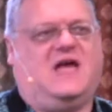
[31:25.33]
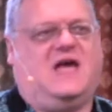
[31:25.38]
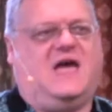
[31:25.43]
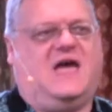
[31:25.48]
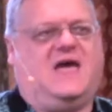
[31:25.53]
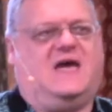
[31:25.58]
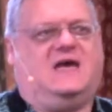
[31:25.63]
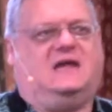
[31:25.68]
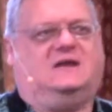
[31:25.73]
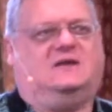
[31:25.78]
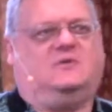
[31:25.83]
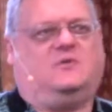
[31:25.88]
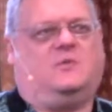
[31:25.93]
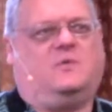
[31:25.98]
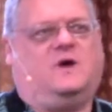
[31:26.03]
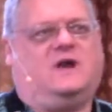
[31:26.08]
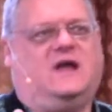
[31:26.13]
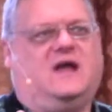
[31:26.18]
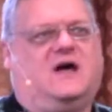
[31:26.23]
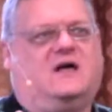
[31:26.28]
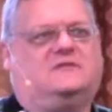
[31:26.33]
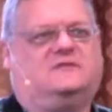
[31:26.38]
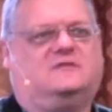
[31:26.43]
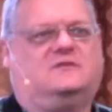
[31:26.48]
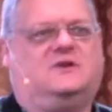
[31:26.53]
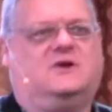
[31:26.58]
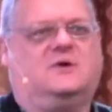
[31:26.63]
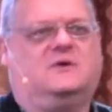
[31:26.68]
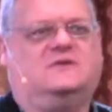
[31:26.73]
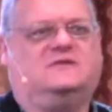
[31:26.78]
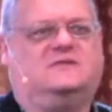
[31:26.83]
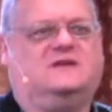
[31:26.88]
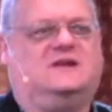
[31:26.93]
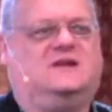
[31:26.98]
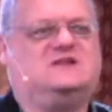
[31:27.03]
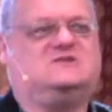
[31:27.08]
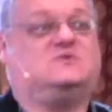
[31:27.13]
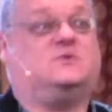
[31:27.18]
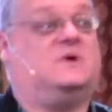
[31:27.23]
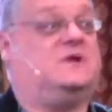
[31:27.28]
And what I also know is that
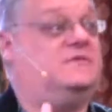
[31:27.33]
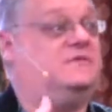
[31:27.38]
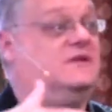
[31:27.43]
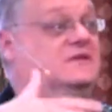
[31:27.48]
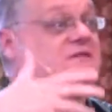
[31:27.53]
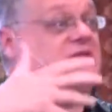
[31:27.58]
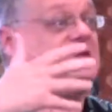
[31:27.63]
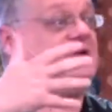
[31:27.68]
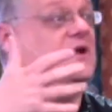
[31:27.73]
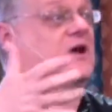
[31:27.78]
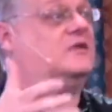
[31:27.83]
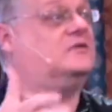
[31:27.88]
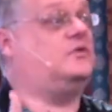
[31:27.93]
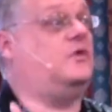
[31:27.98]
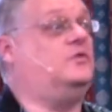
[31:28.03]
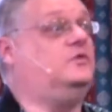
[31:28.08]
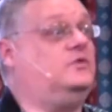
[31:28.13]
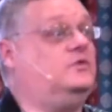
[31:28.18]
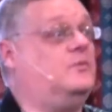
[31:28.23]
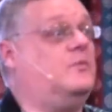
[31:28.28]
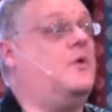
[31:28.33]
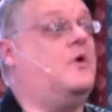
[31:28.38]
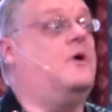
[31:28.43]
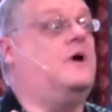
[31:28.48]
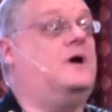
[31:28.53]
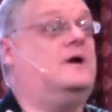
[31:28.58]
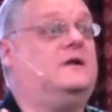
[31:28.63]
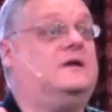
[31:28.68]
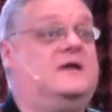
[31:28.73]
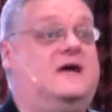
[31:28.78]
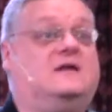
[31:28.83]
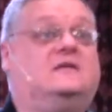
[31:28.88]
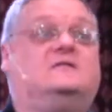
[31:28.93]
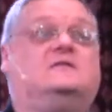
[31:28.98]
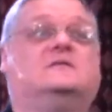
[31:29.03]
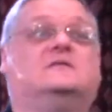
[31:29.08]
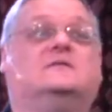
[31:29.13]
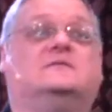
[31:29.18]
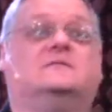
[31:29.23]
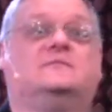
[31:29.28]
each one of us can also do more.
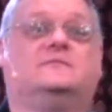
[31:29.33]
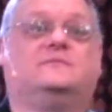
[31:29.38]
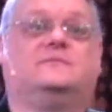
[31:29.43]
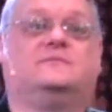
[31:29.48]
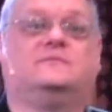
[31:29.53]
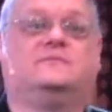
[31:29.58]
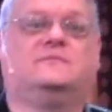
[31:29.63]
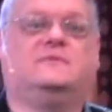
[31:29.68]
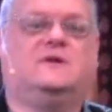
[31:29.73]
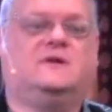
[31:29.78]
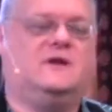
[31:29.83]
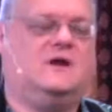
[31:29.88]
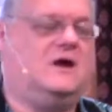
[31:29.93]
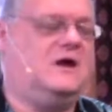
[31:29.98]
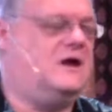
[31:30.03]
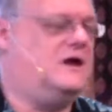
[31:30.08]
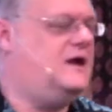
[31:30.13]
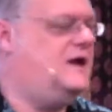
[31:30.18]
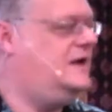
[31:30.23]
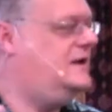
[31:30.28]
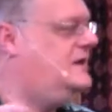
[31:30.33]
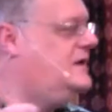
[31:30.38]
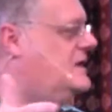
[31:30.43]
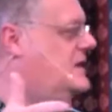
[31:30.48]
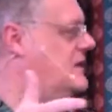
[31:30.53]
Yes? All right.